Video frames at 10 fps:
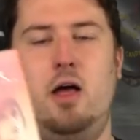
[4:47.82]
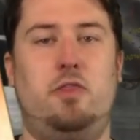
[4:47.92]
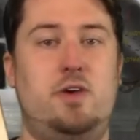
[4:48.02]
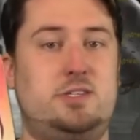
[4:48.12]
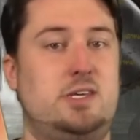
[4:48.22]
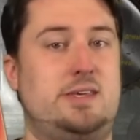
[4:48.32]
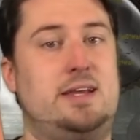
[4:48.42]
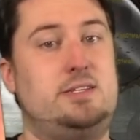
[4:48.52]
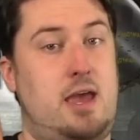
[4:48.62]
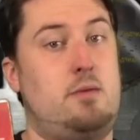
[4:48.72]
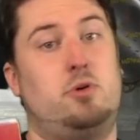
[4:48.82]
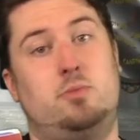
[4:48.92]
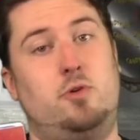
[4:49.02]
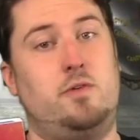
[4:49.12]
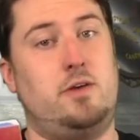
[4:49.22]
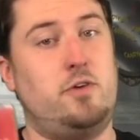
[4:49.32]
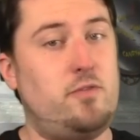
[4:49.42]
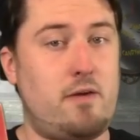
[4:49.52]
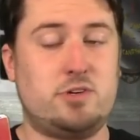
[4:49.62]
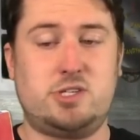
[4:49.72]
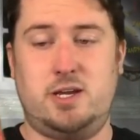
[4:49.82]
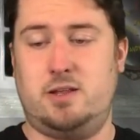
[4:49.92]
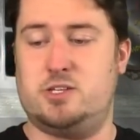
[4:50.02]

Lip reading: This is a damn good movie. If you've never seen it,